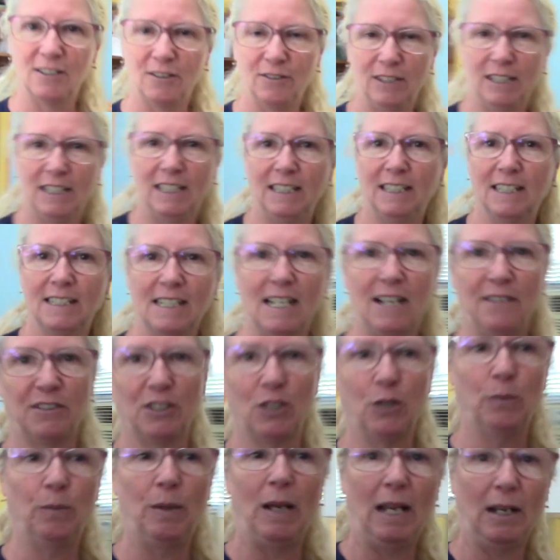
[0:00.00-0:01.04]
Nikki doesn't have to
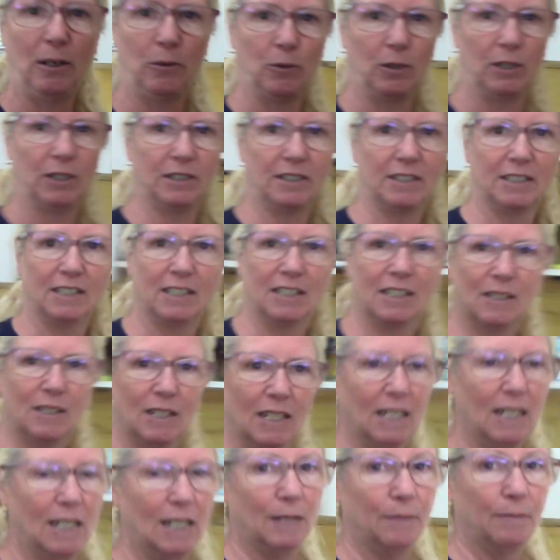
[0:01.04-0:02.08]
go backwards, because
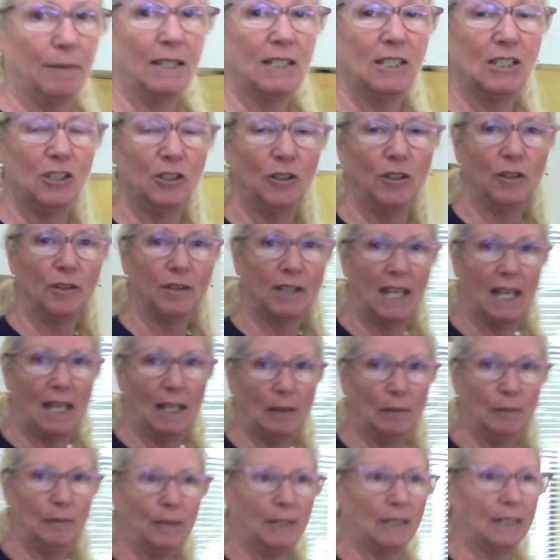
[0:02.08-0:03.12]
my studio
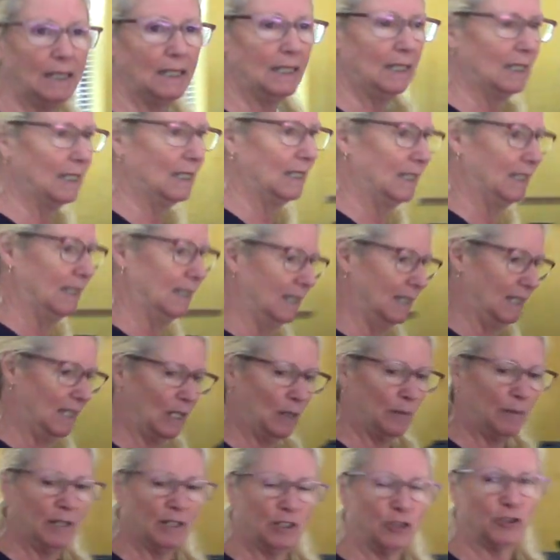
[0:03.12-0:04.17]
can be
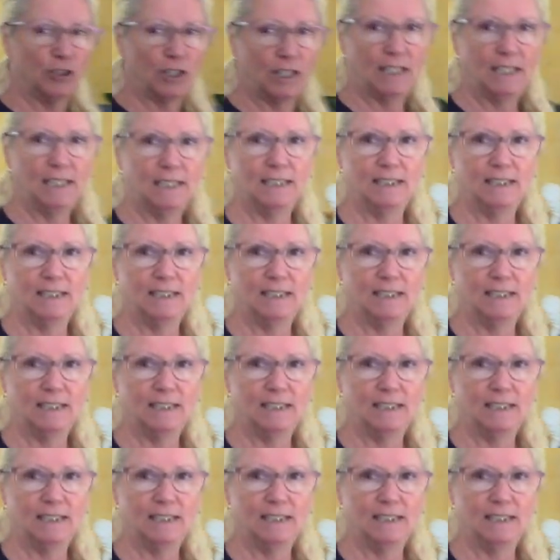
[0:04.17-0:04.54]
a bit tricky to